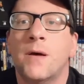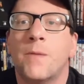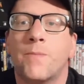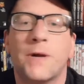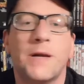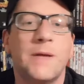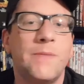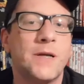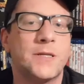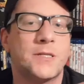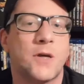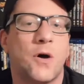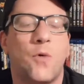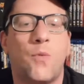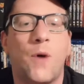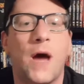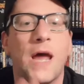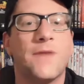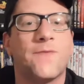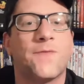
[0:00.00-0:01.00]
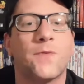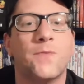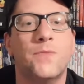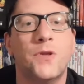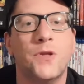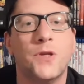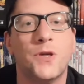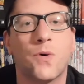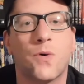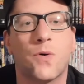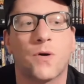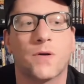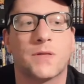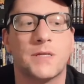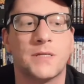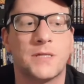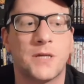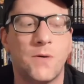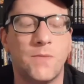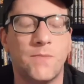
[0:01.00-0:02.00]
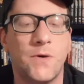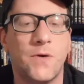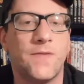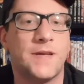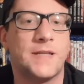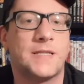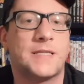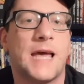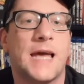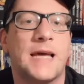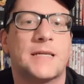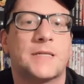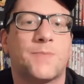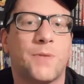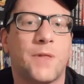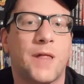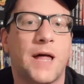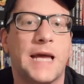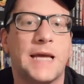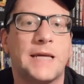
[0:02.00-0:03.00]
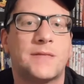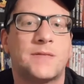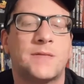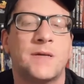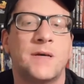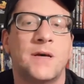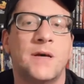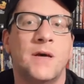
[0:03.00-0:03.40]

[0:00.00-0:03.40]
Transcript: pretty much away from New York. This whole movie takes place,